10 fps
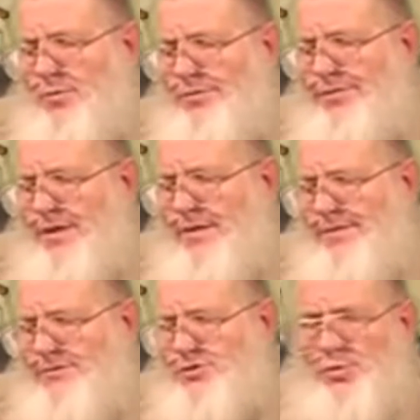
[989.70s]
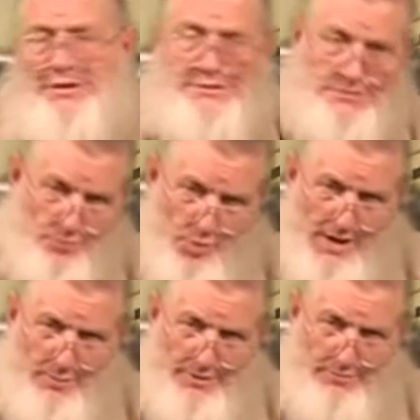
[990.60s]
with this question,
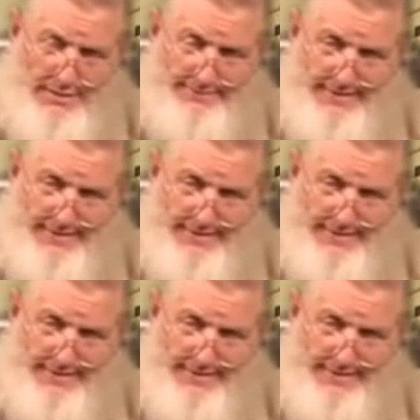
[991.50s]
why we don't believe in